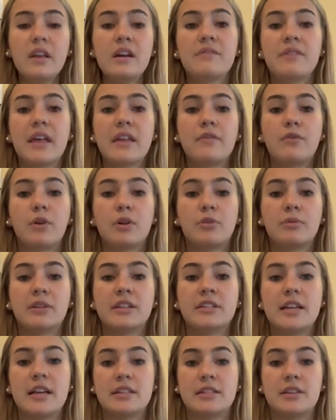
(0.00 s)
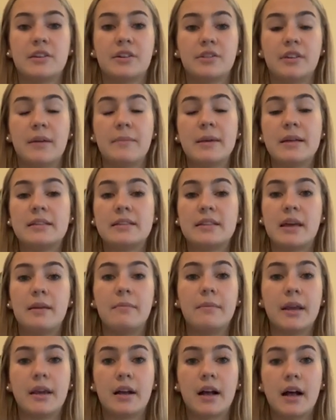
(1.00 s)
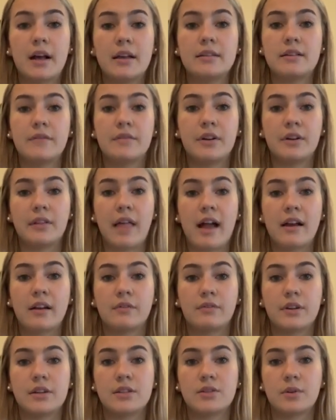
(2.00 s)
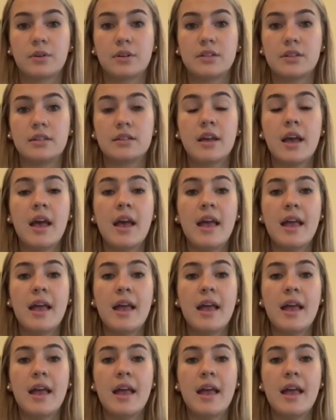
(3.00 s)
Valley Forge really tested their limits, and because of their lack of resources,